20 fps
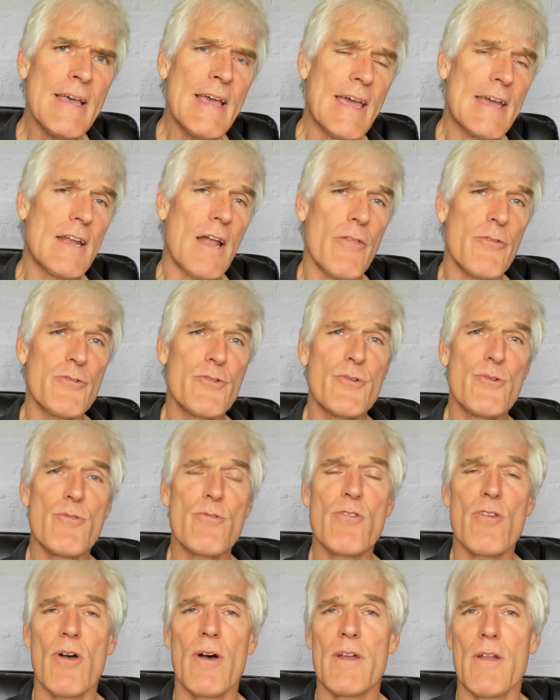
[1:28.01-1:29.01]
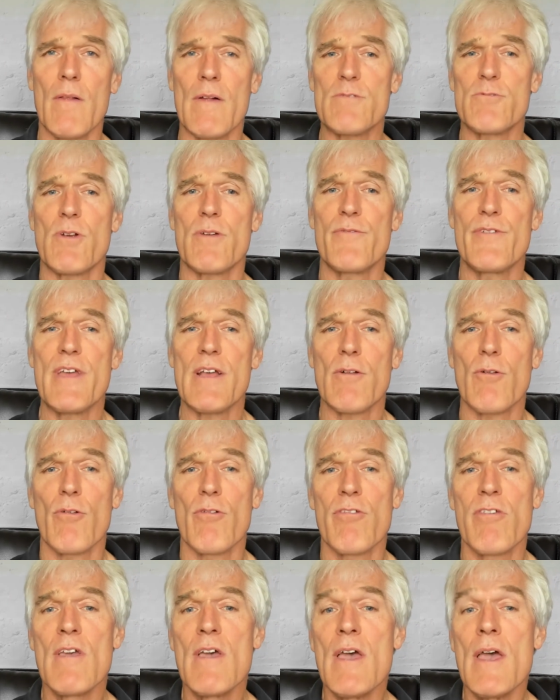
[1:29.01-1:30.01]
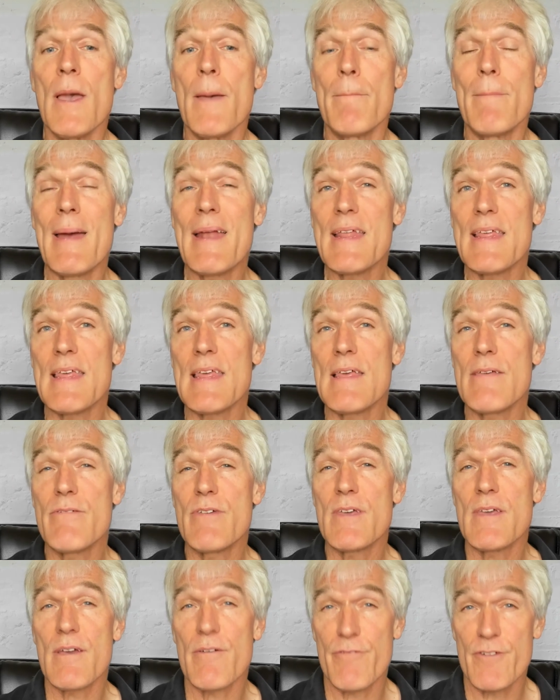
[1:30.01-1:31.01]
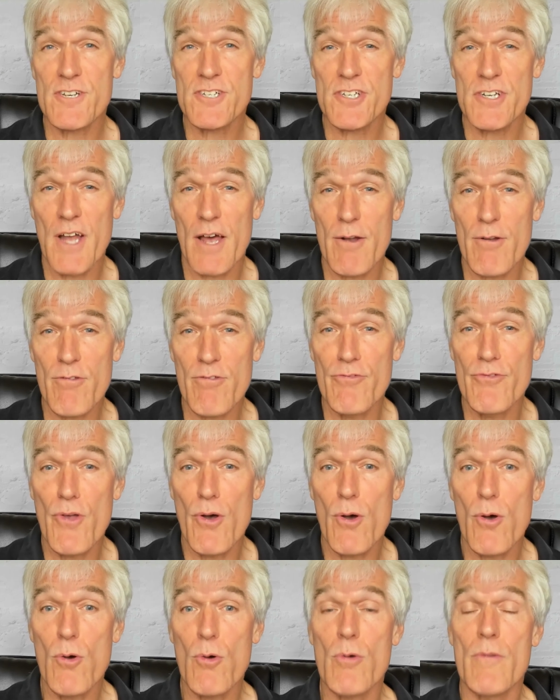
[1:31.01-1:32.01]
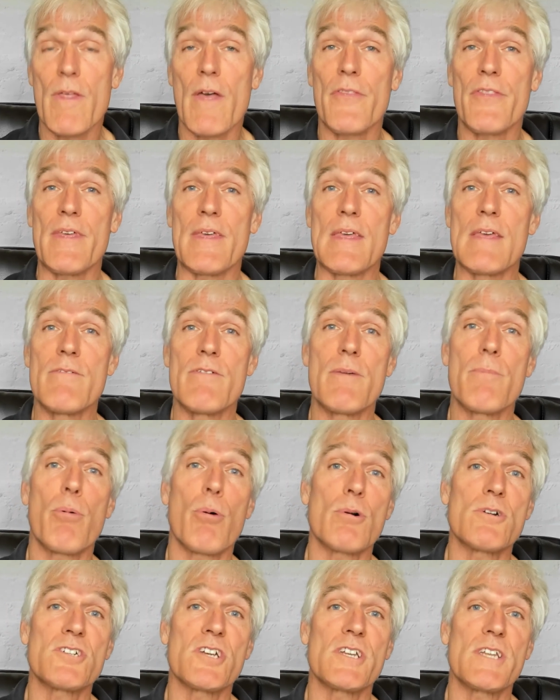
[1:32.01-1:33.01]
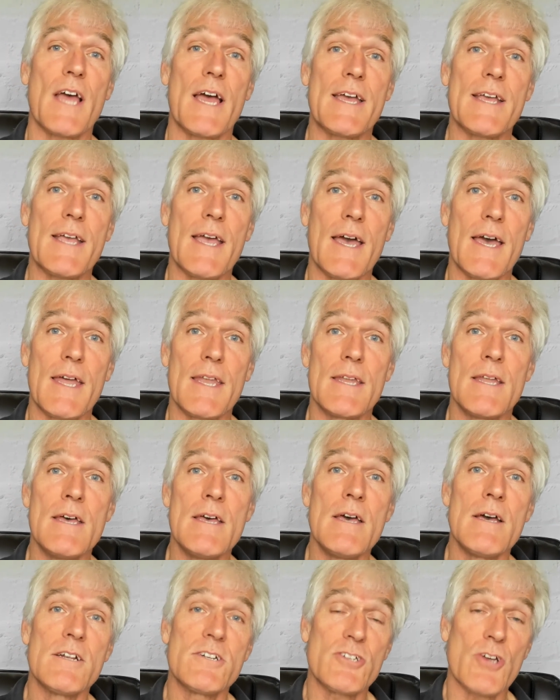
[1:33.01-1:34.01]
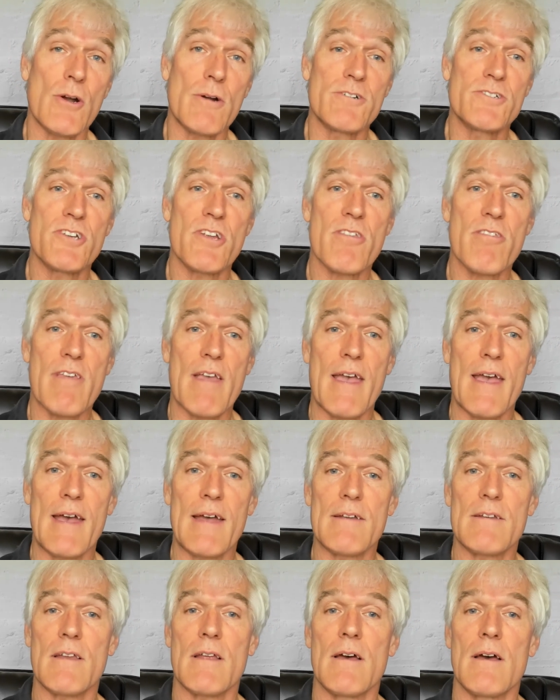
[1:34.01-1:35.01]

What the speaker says: In other news on electric vehicles, many EV aficionados know that the EV Porsche Taycan charges at